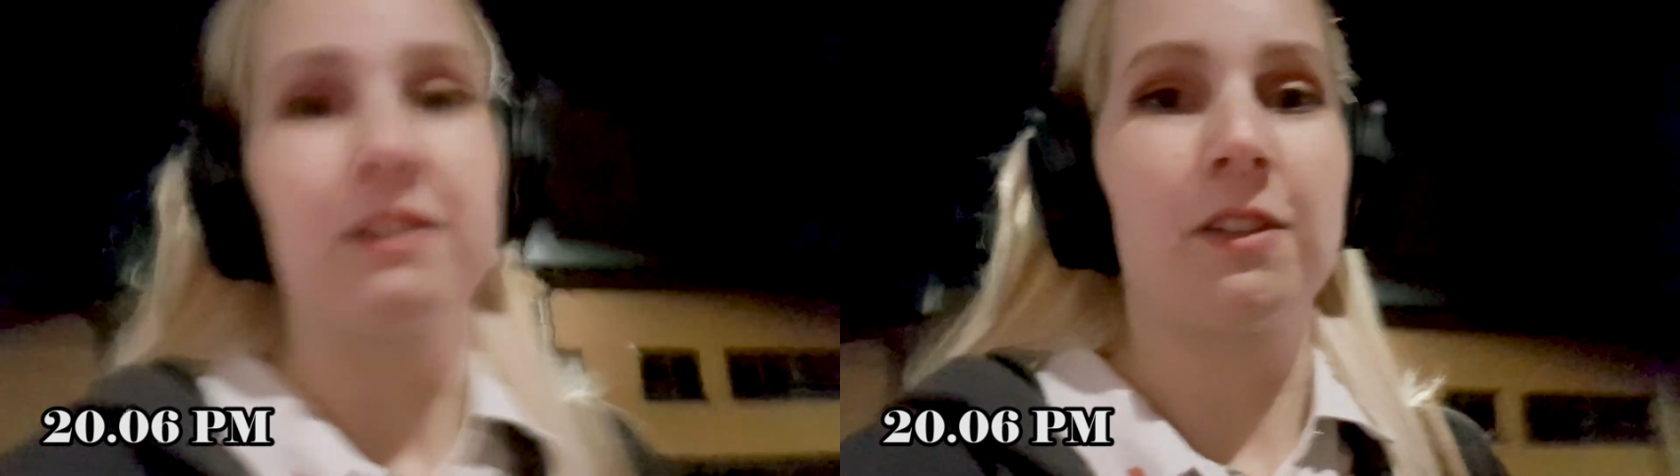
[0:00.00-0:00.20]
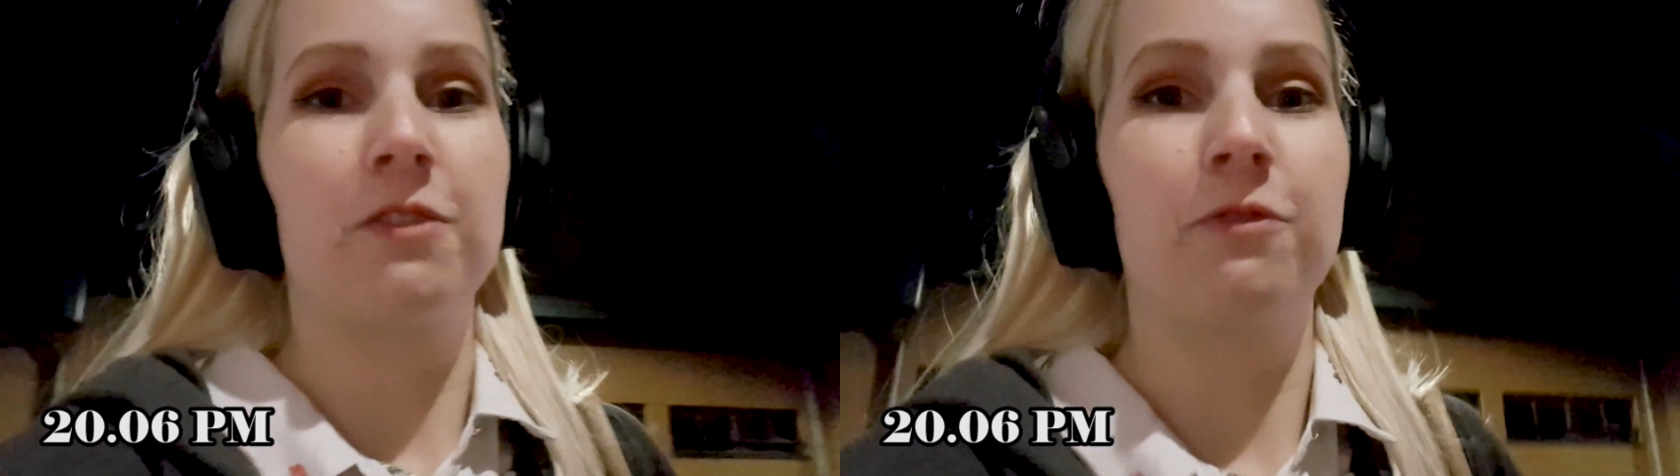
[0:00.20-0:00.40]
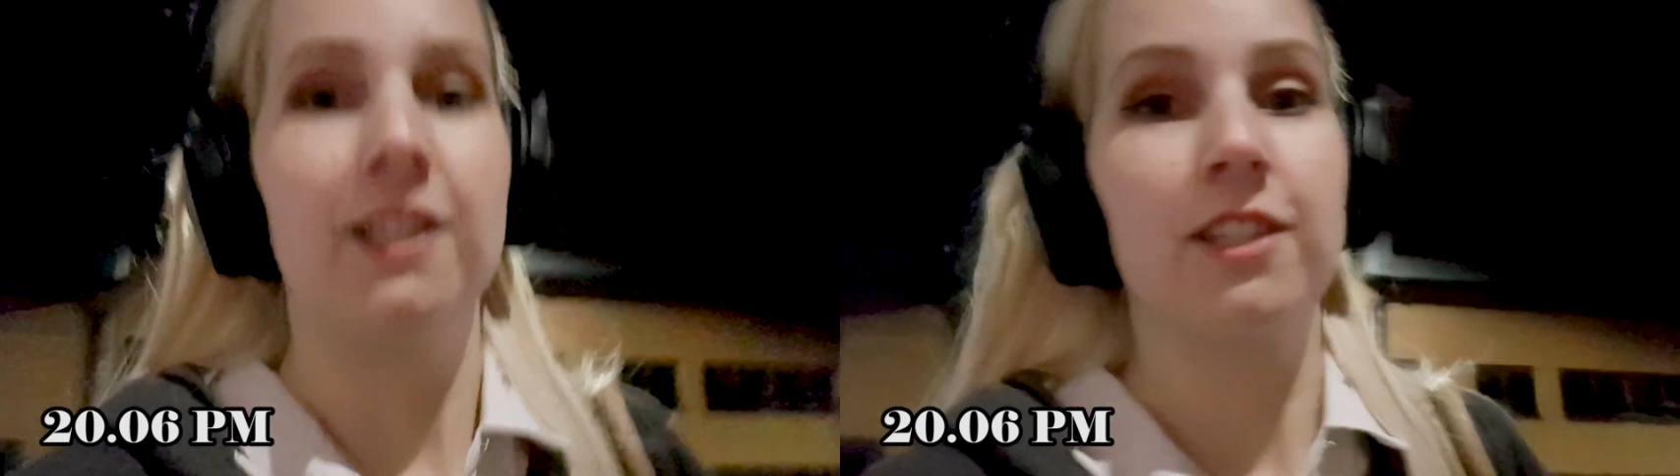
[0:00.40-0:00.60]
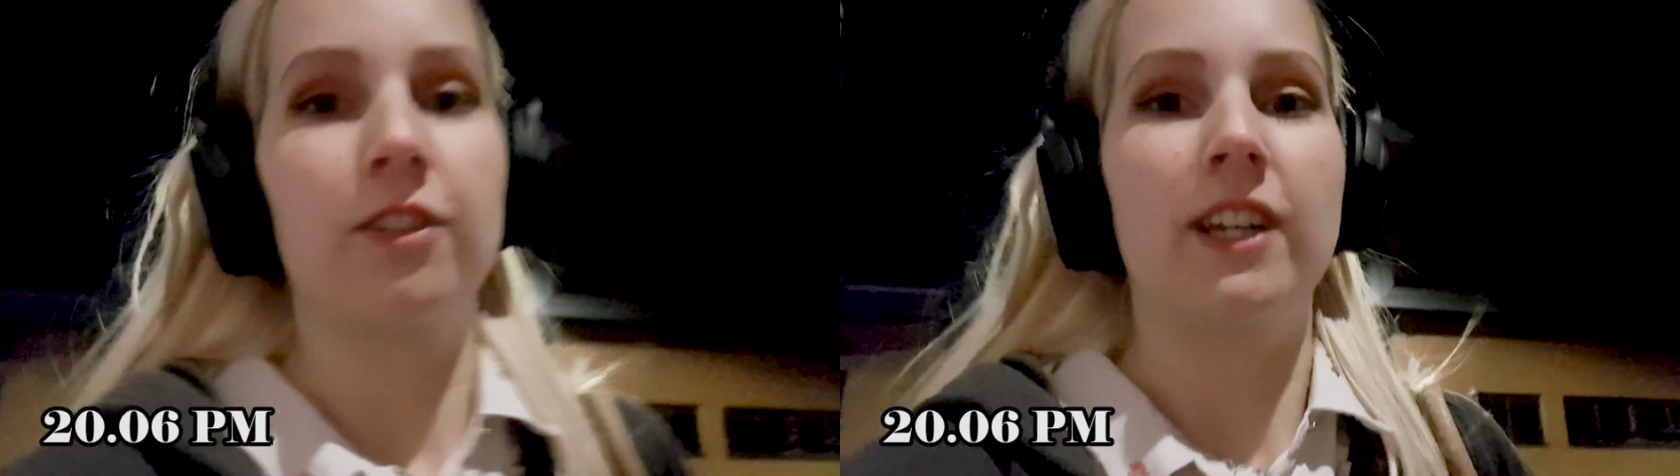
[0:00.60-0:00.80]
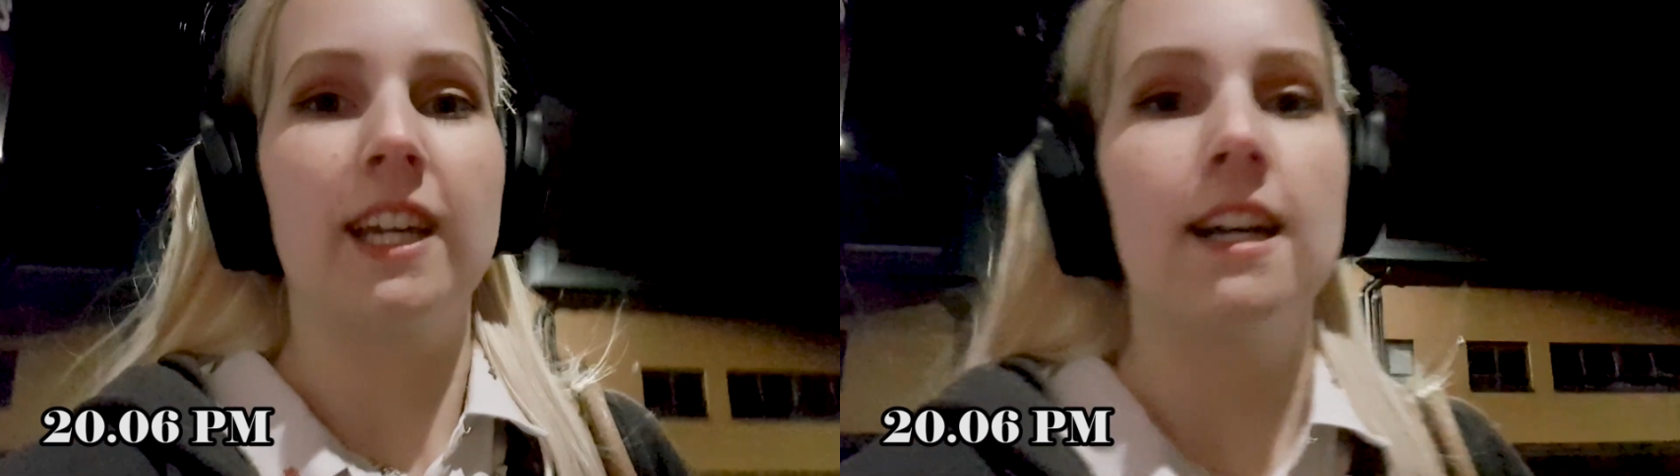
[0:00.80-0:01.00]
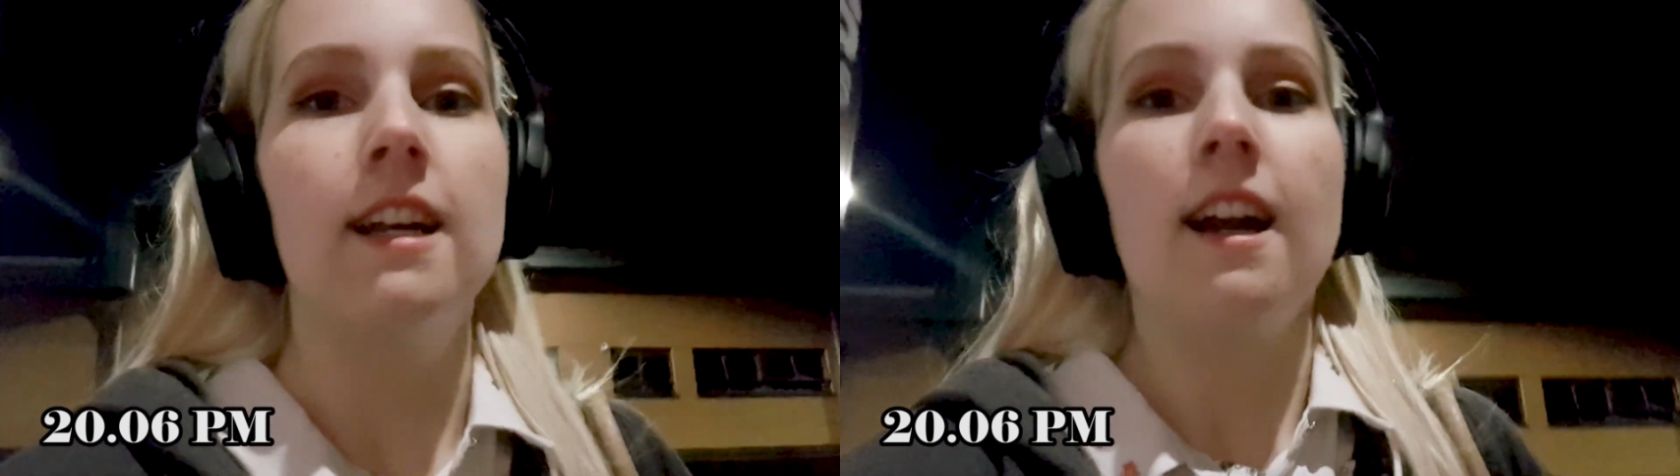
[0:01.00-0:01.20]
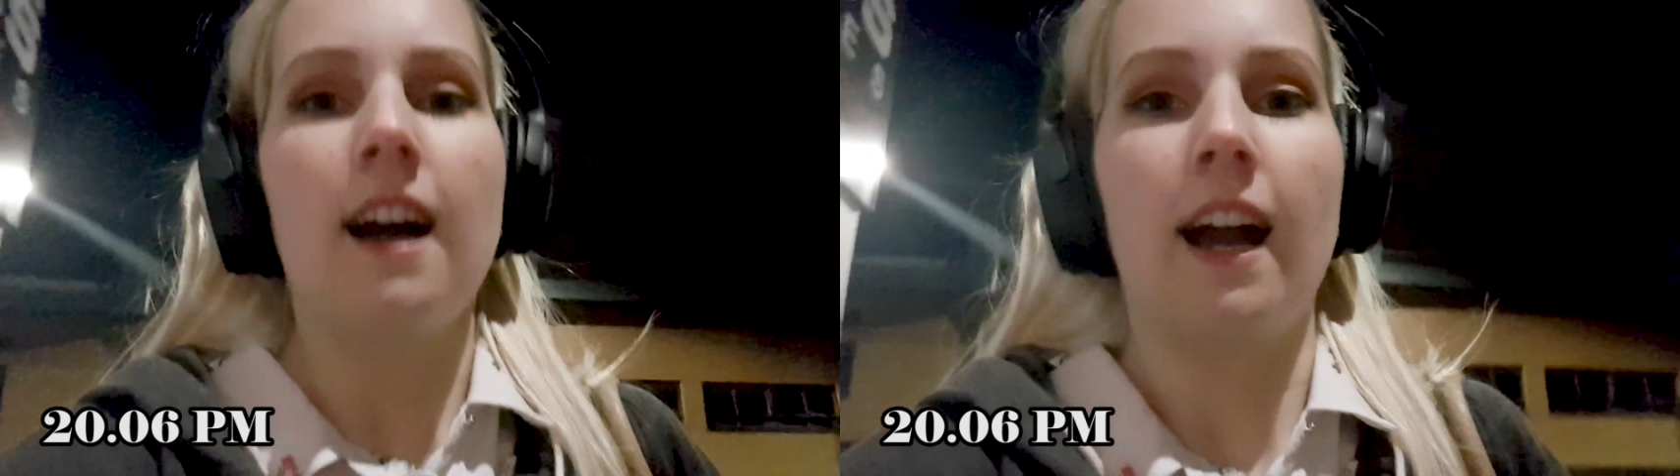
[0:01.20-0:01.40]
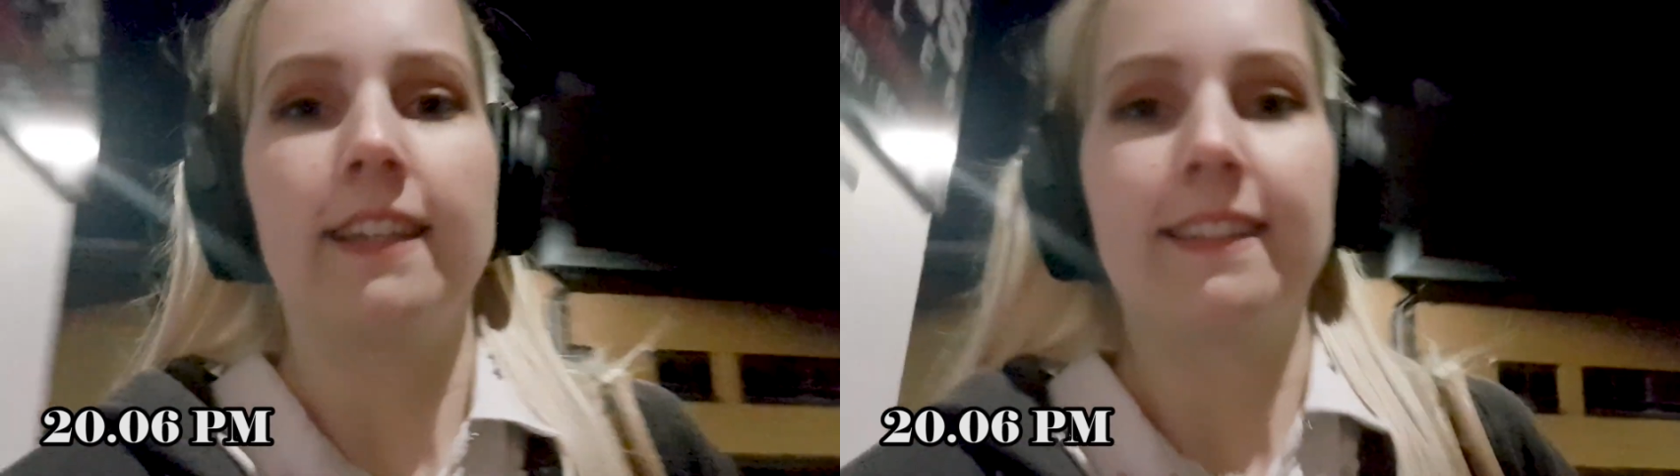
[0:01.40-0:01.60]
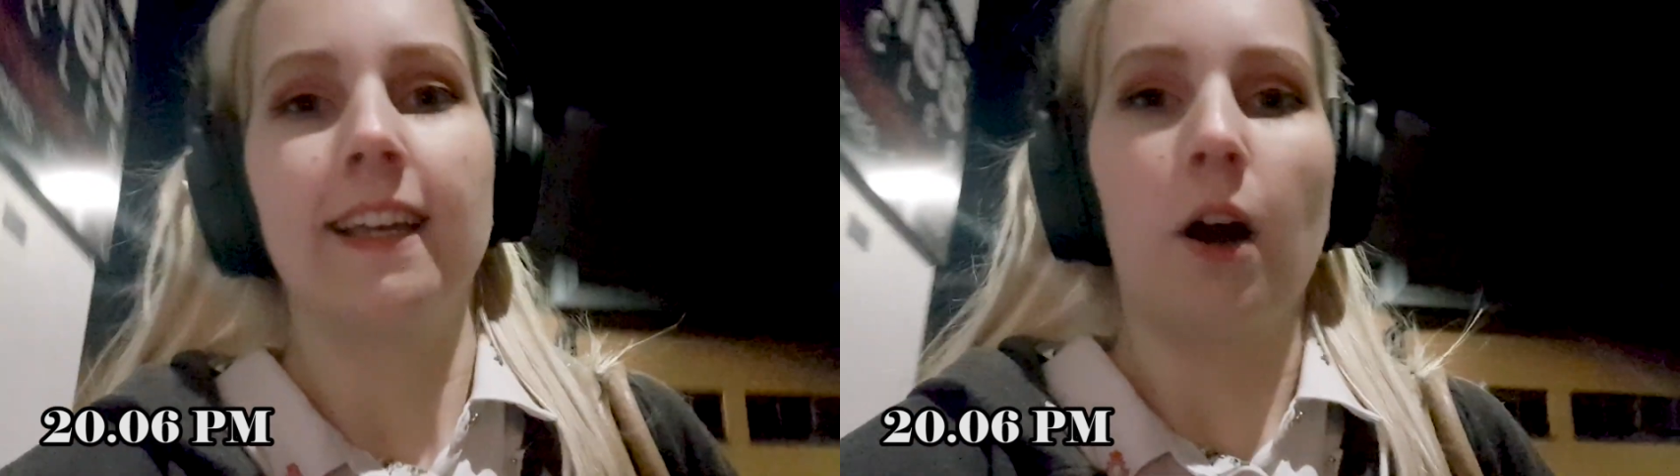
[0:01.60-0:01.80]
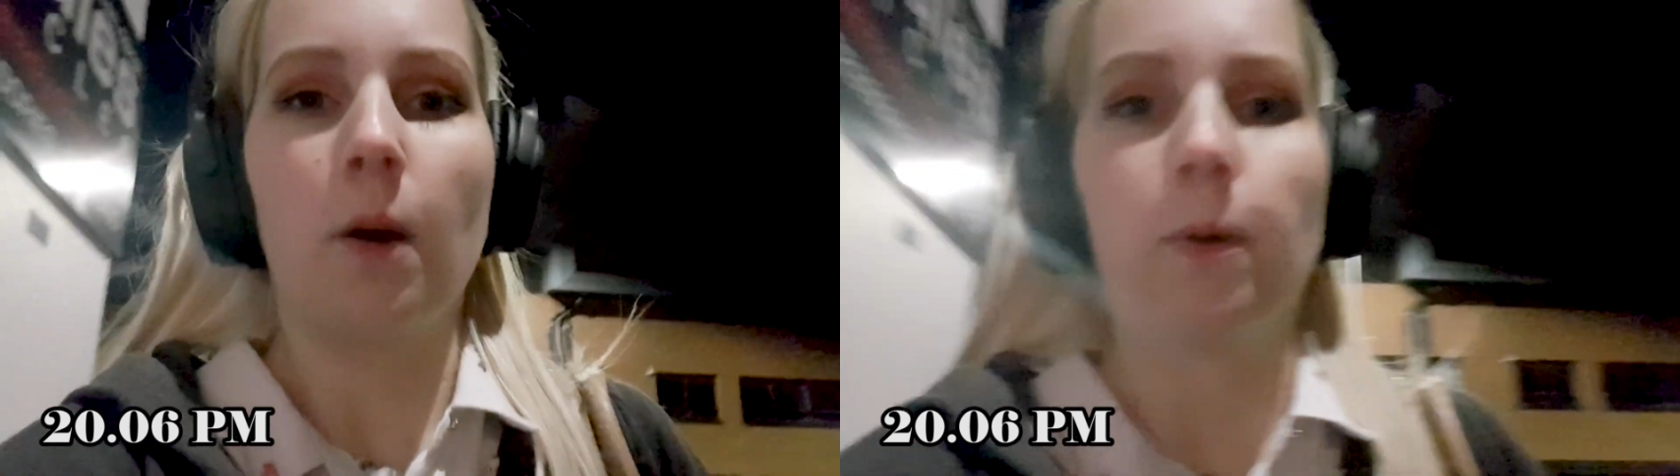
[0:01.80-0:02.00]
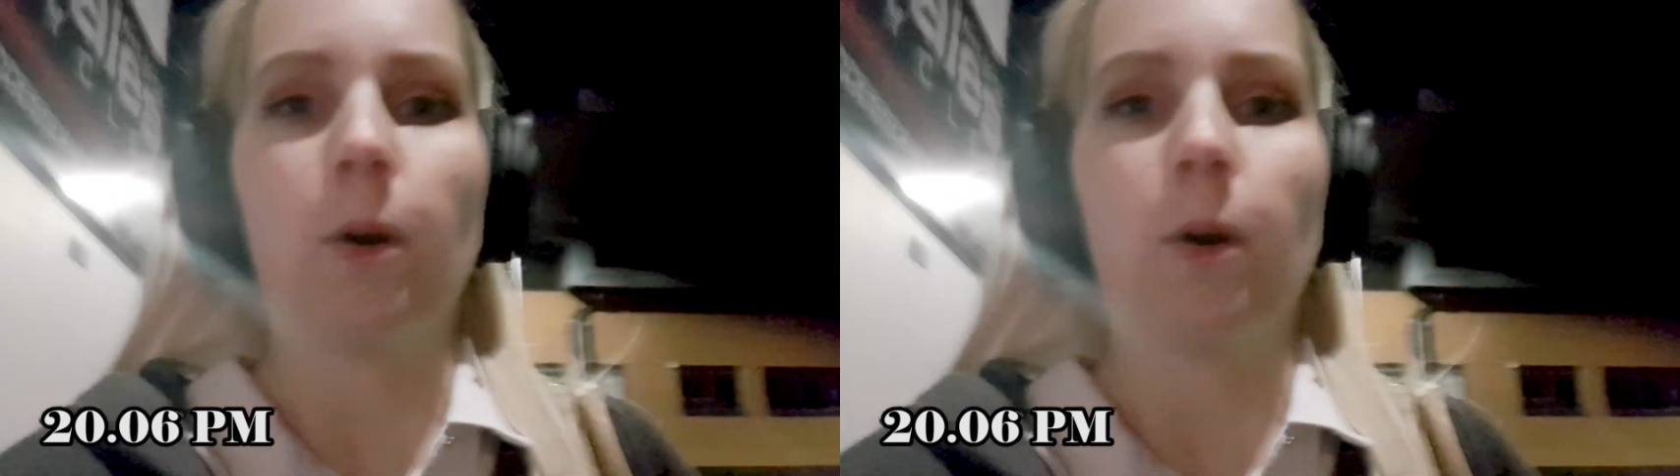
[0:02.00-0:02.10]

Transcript: which was really great. I set up